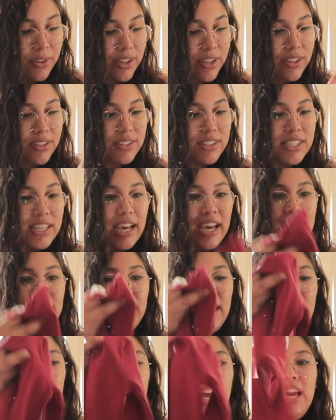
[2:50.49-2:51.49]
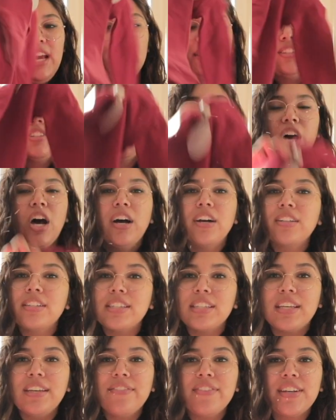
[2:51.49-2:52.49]
little set. It's long
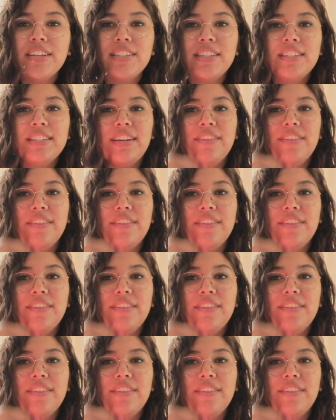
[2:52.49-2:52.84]
sleeve because it